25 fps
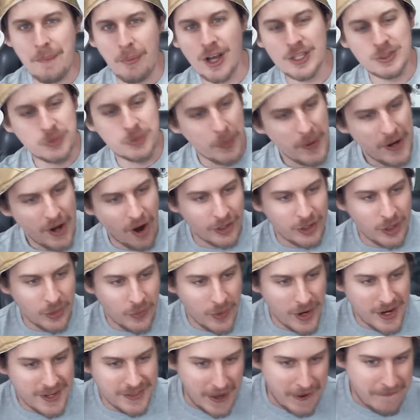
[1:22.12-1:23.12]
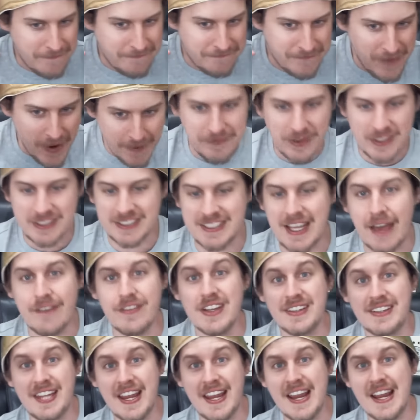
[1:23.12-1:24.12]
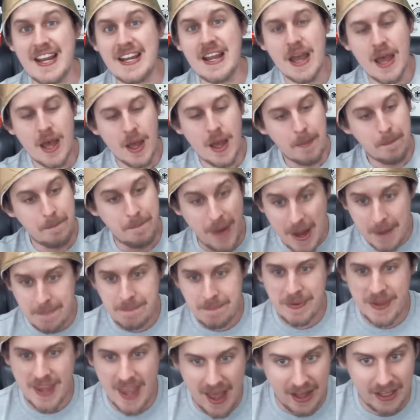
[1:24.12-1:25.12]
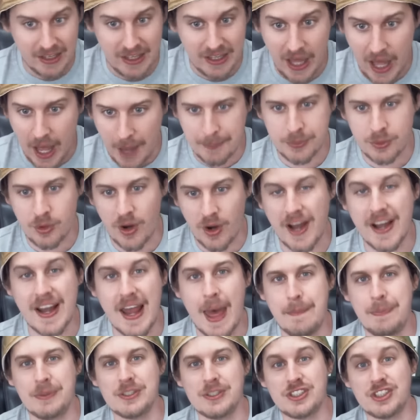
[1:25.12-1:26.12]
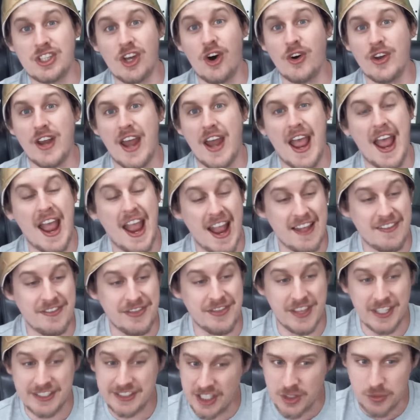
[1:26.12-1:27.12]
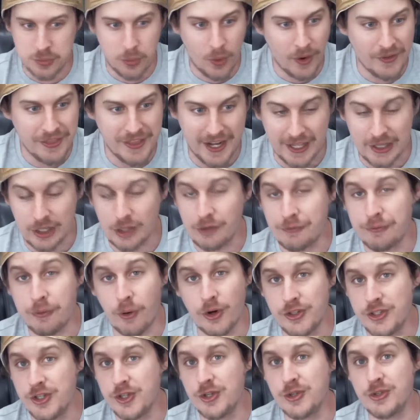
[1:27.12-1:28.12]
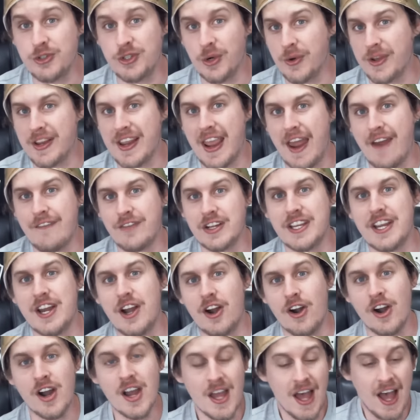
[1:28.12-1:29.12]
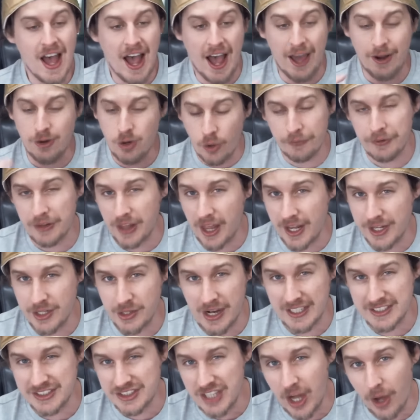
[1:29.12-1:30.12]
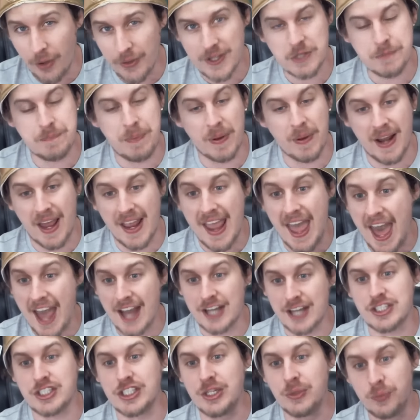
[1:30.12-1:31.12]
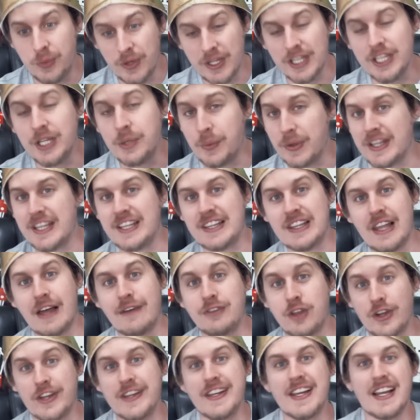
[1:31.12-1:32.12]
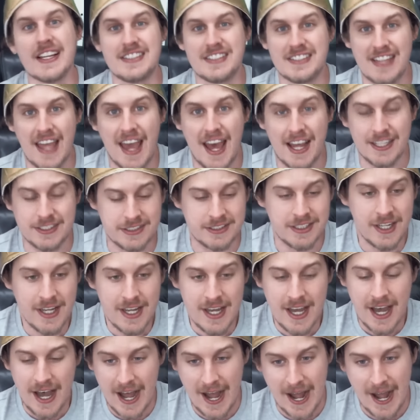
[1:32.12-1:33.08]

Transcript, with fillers: anyway, boys, we are doing the FIFA 17 BPL upgrade episode, and this is one that I look forward to doing every year. I don't know if a lot of you guys know this, but I actually really, really love looking at stats